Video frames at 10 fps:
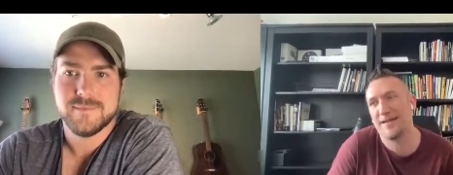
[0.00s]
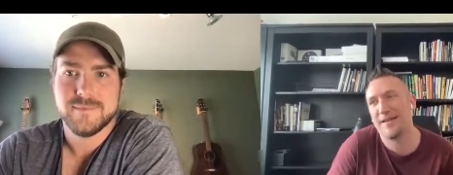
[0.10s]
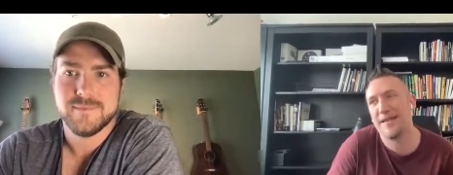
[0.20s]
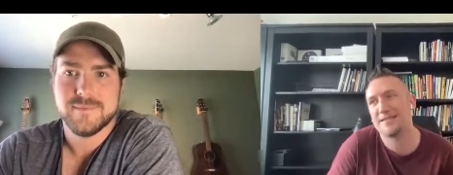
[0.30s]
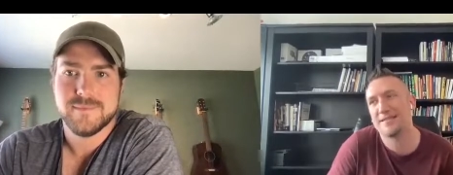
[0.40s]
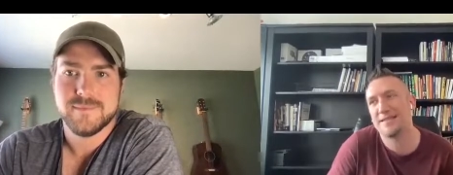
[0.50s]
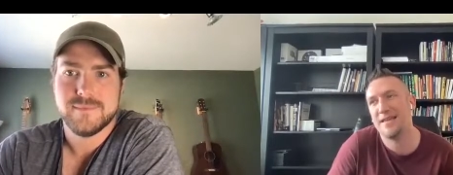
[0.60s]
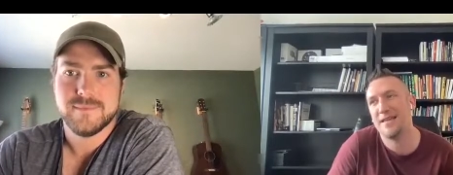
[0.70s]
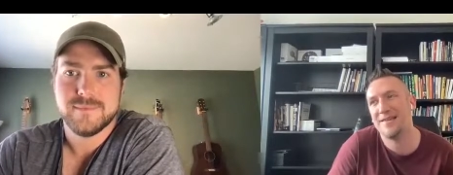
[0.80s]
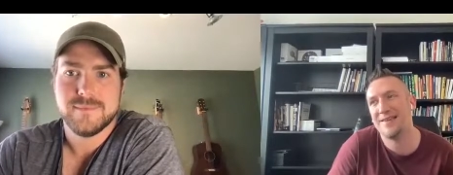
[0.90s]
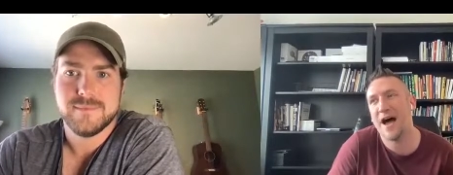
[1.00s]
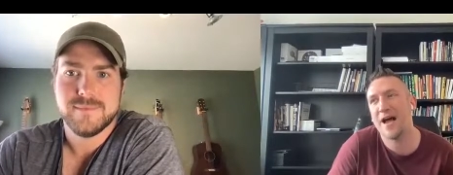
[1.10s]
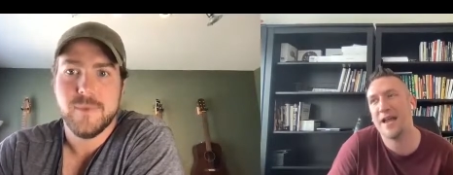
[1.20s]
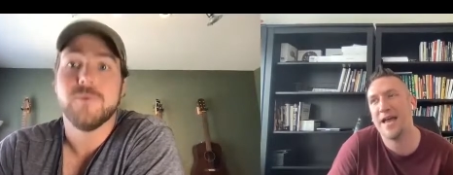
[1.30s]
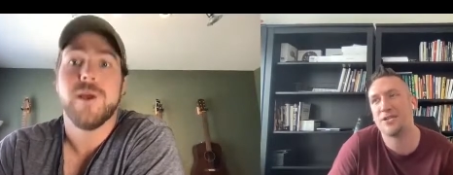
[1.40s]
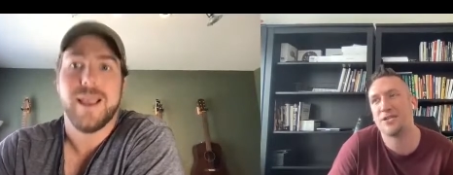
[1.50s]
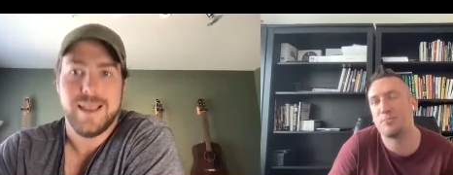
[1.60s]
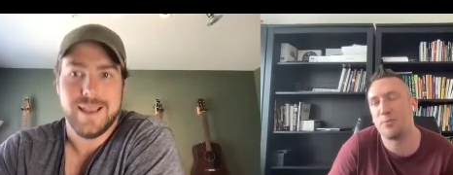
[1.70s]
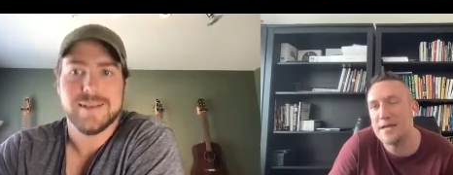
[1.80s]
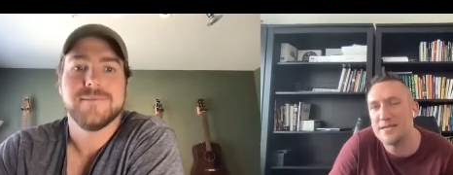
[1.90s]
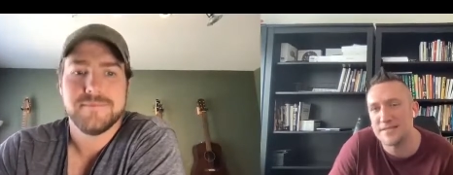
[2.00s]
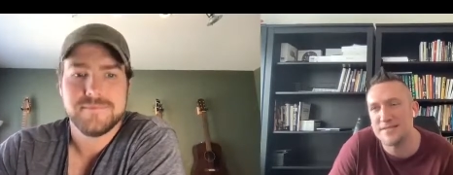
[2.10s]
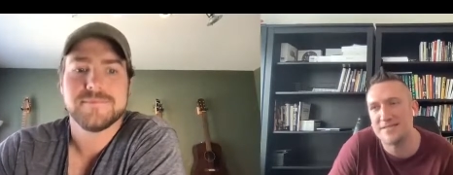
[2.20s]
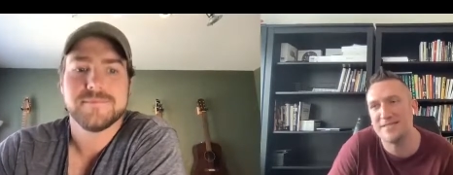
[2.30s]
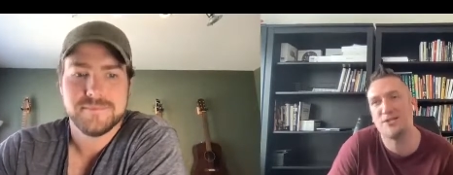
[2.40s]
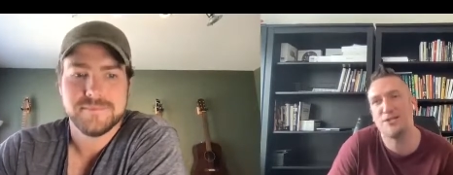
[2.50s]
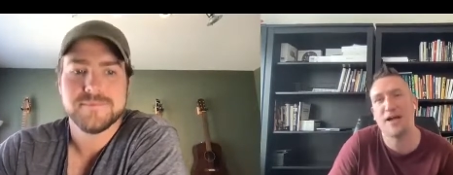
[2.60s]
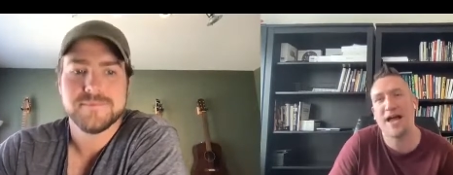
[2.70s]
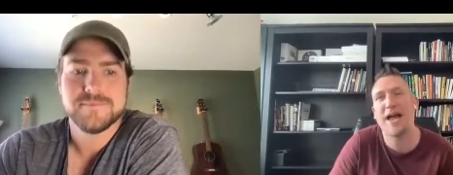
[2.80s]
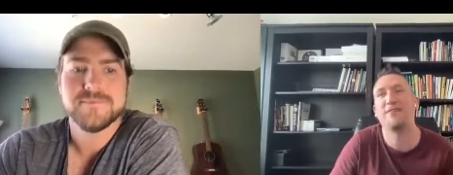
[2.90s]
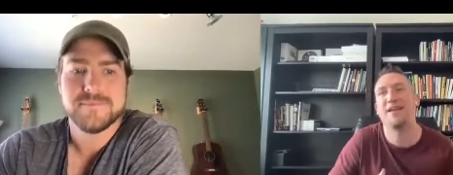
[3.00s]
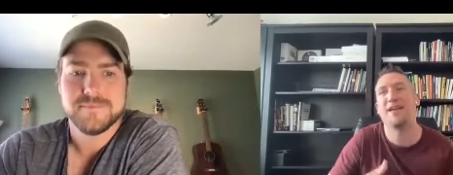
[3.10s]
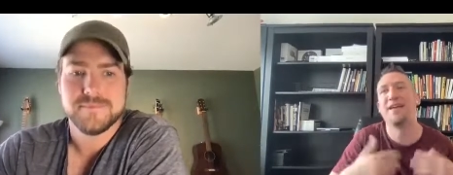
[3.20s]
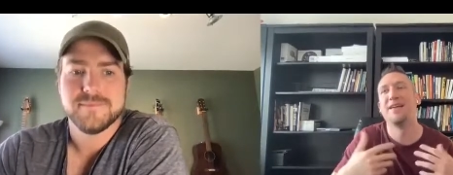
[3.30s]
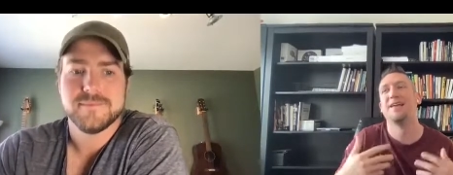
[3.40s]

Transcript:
Speaker 1: It, it's the non-anxious presence that you're having,